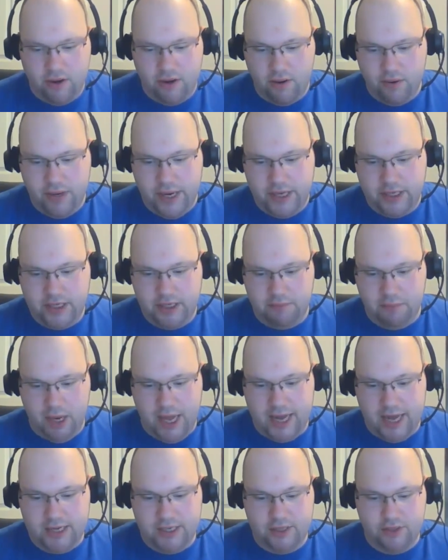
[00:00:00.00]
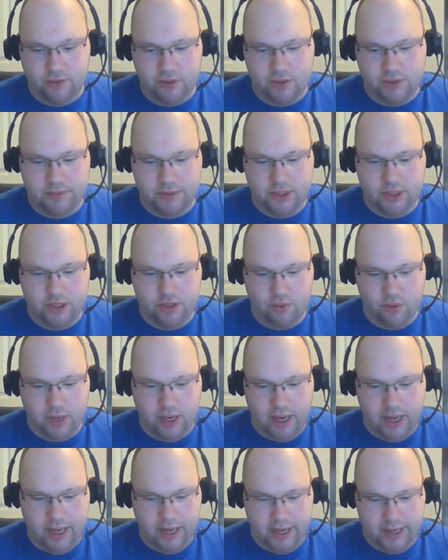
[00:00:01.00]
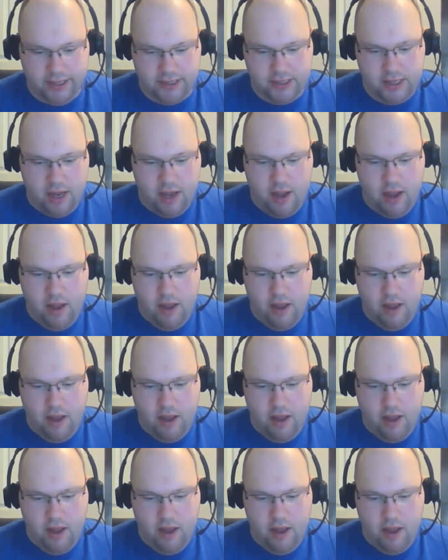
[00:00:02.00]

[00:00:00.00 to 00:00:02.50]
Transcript: Golden Age and Black Swordsman storylines.